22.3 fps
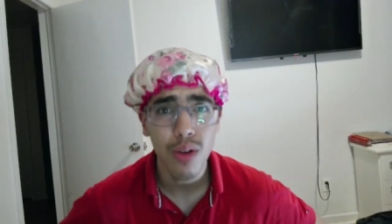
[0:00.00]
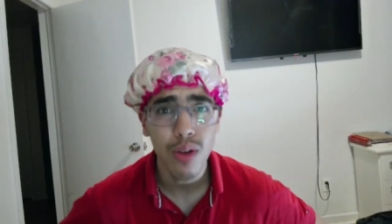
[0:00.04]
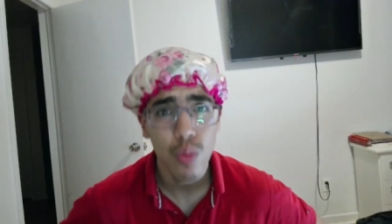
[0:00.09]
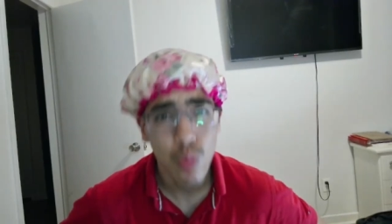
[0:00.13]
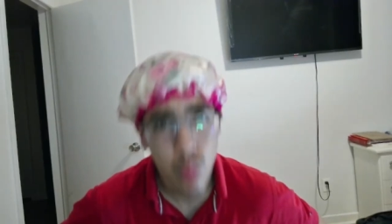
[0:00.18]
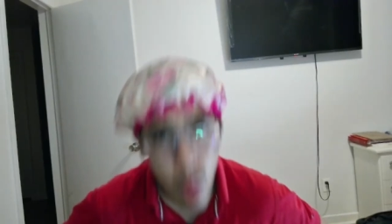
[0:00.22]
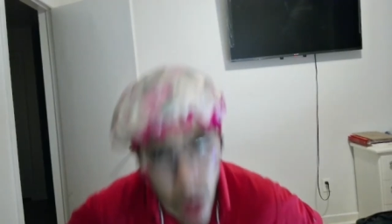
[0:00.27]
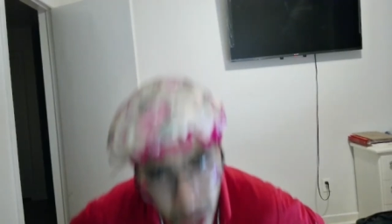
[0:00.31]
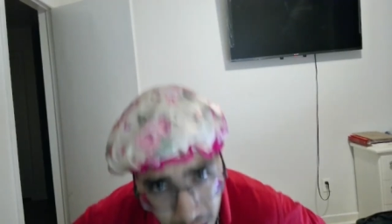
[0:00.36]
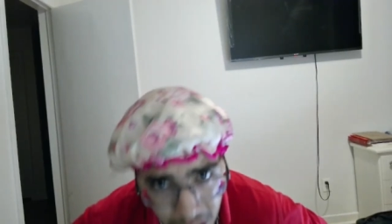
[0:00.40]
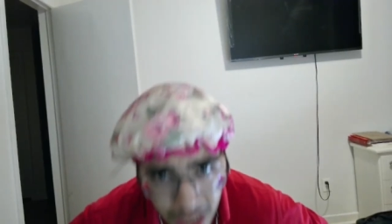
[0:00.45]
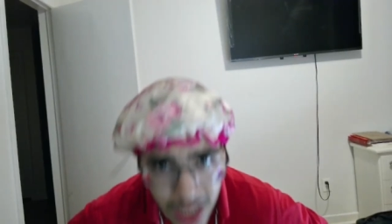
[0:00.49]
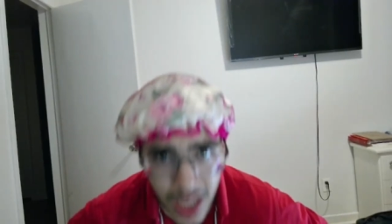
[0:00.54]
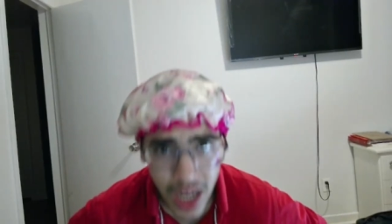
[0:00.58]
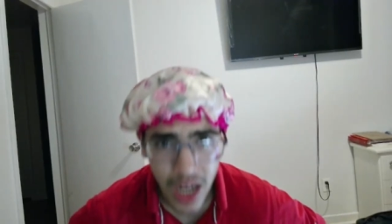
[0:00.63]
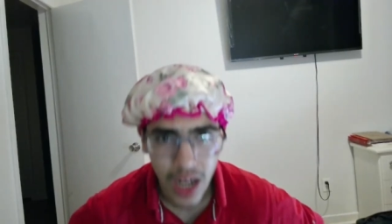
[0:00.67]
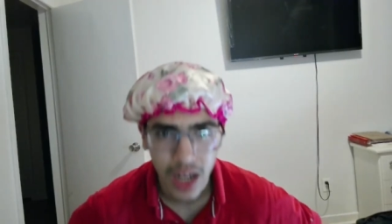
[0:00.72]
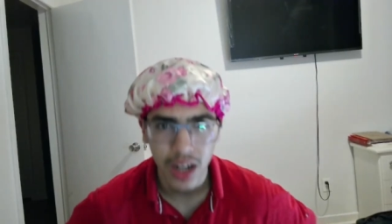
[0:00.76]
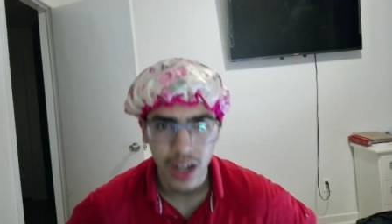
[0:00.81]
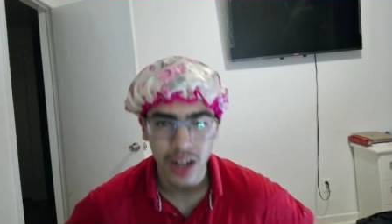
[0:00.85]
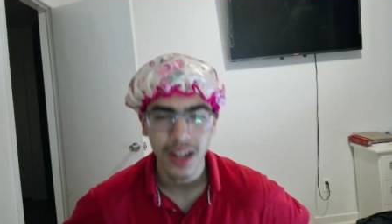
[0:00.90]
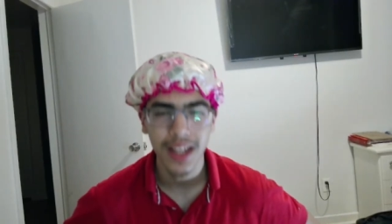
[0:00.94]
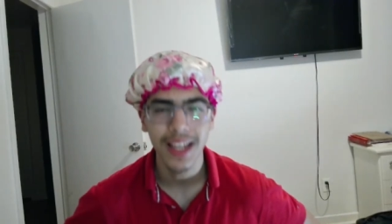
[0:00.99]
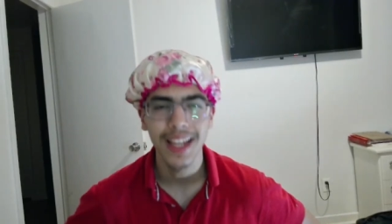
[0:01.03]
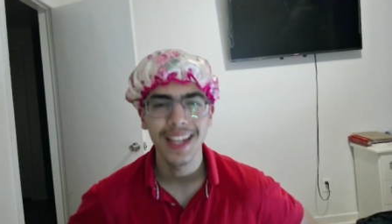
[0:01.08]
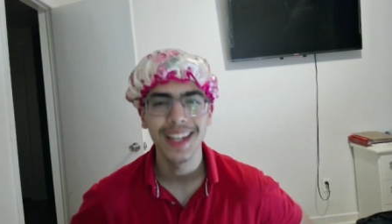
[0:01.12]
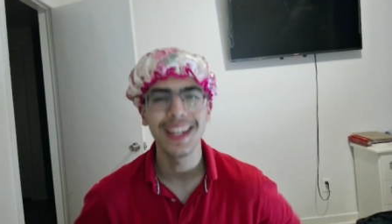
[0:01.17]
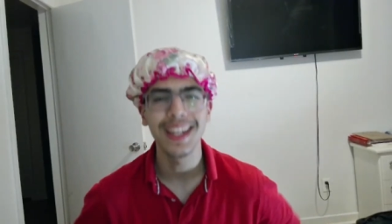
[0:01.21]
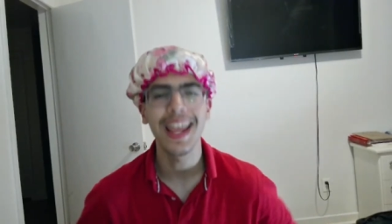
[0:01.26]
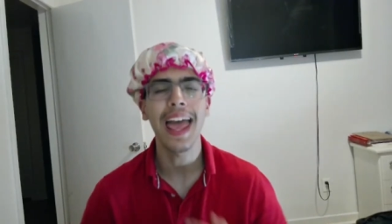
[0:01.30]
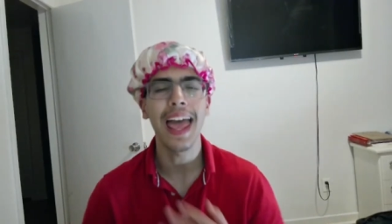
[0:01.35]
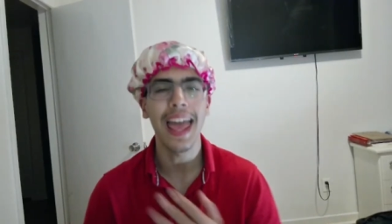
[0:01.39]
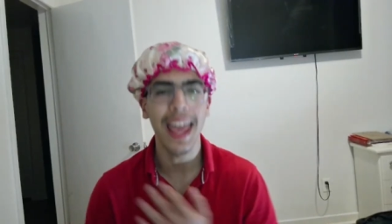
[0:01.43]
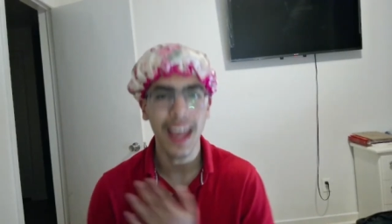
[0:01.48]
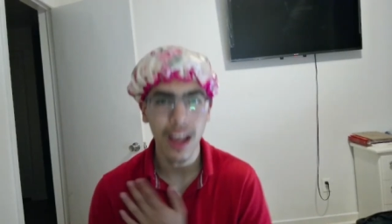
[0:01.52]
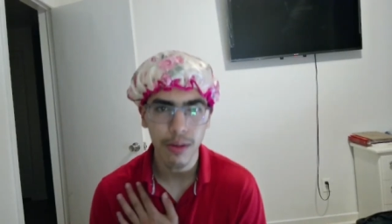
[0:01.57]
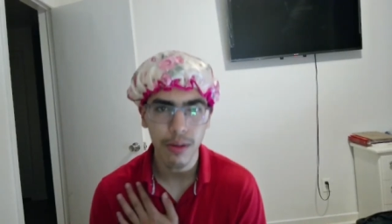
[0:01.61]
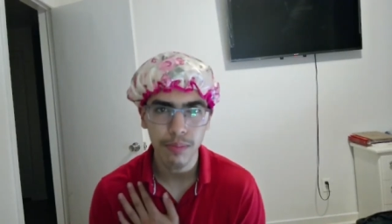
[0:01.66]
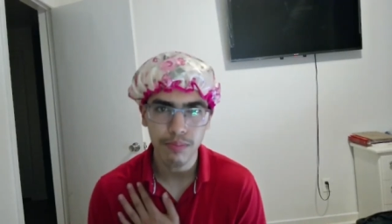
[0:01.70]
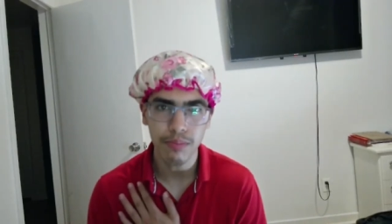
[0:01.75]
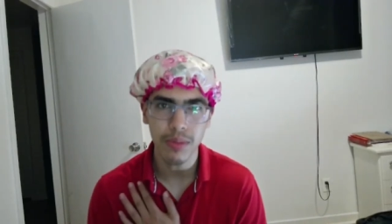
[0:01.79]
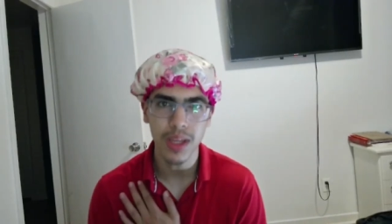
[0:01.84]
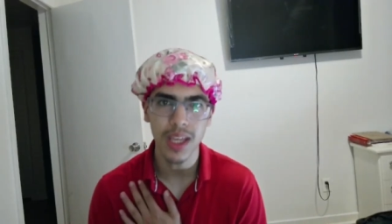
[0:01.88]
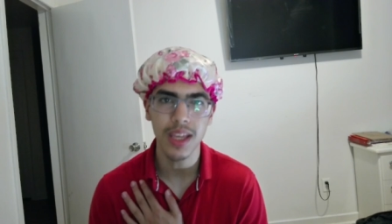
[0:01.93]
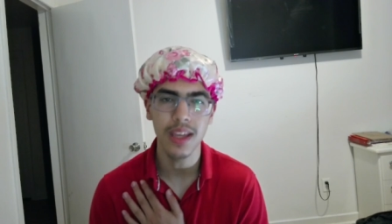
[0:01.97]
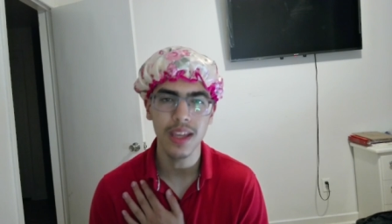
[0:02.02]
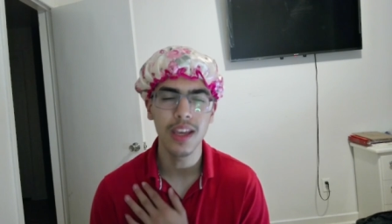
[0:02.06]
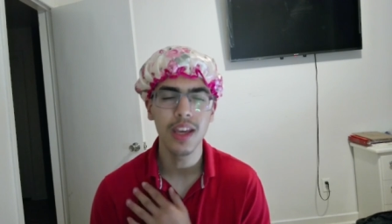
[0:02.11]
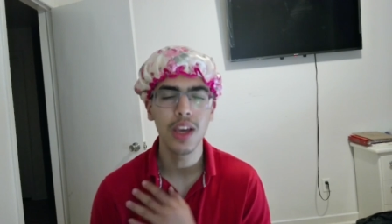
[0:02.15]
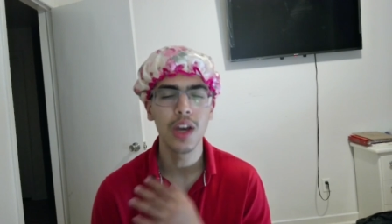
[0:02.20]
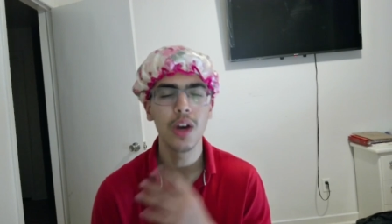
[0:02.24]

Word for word: one of y'all that helped me